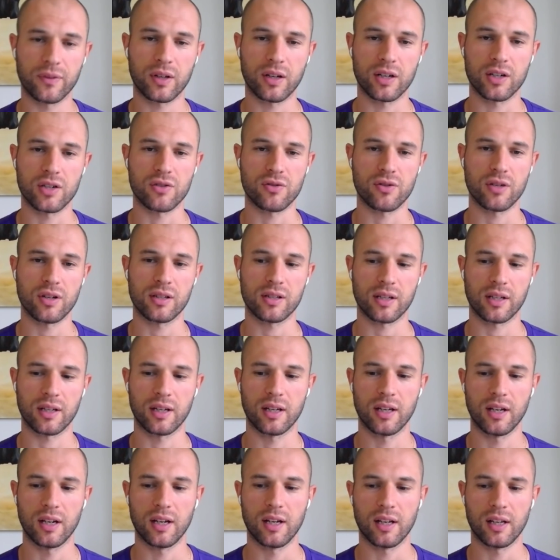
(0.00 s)
countries,
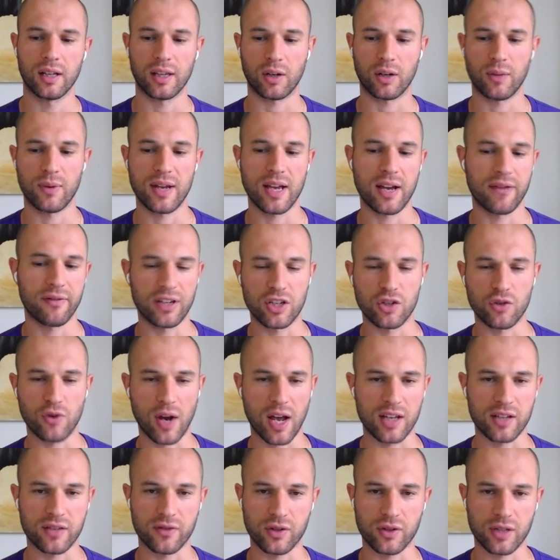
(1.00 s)
and we have
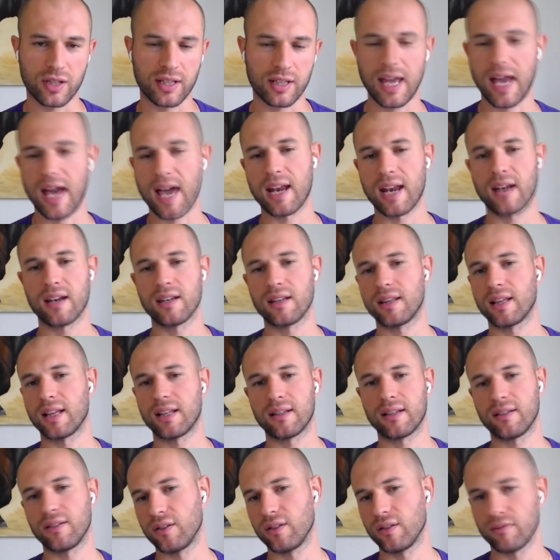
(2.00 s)
e-transfers in Canada
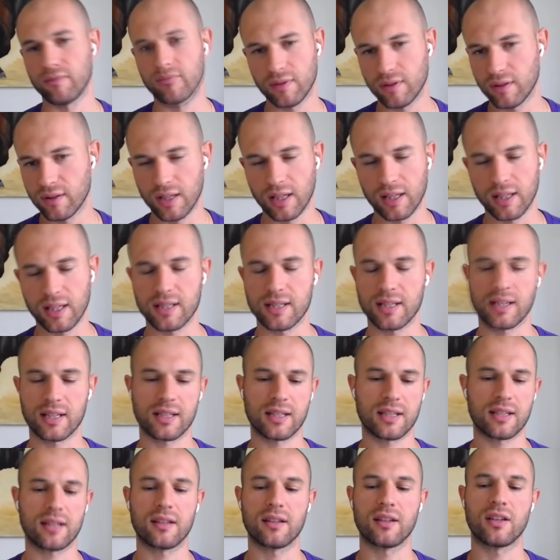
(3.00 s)
that doesn't
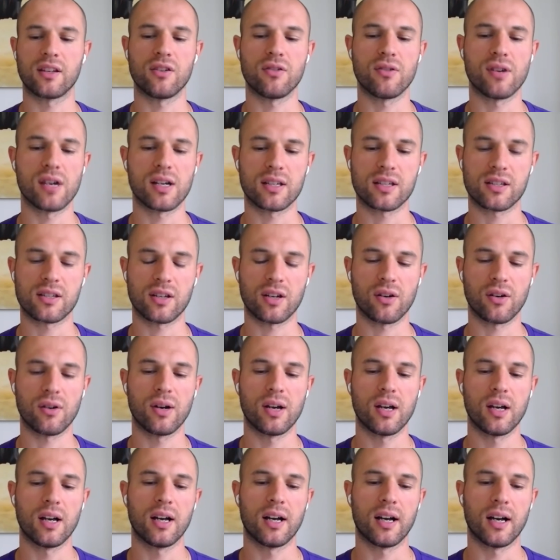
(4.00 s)
exist in the US.
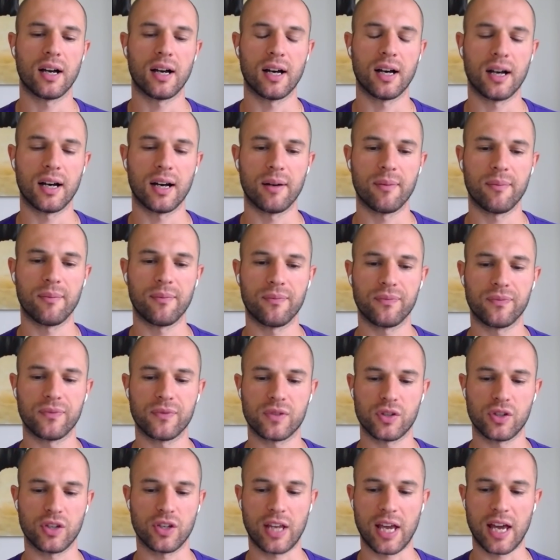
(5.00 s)
So
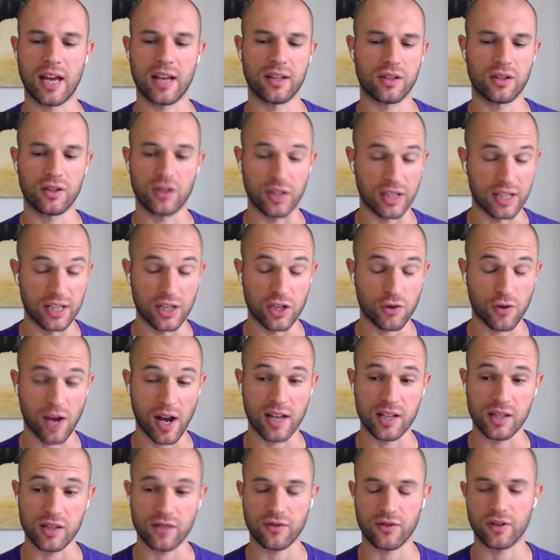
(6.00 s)
you can't
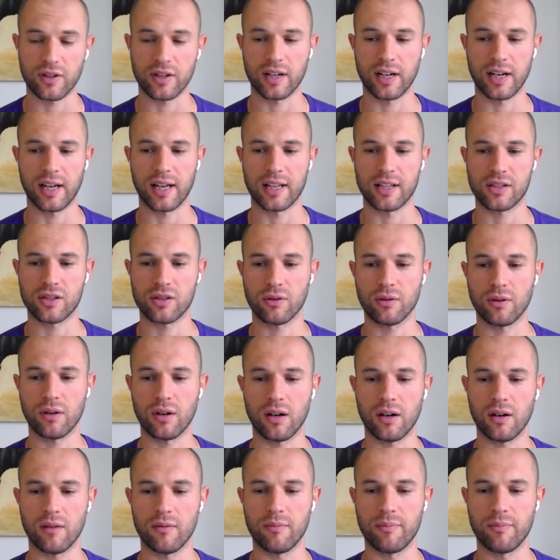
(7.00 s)
e-transfer. And
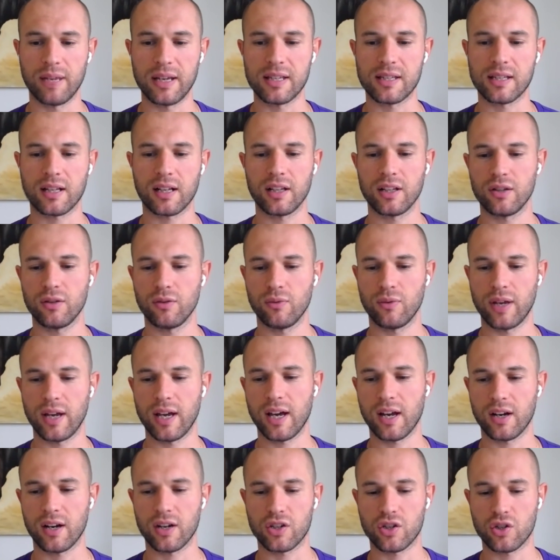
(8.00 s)
so basically we
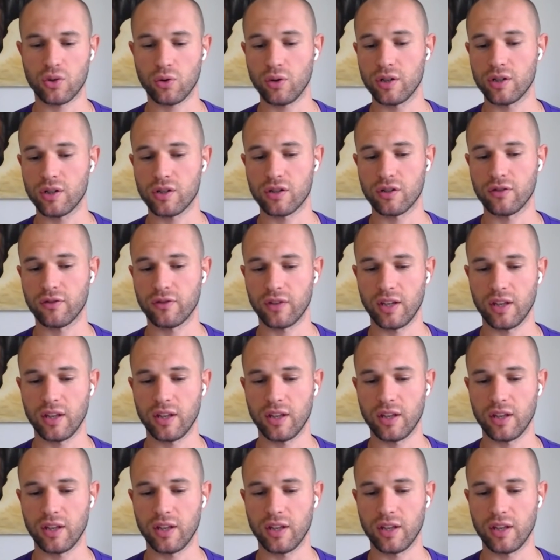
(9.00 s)
had a choice of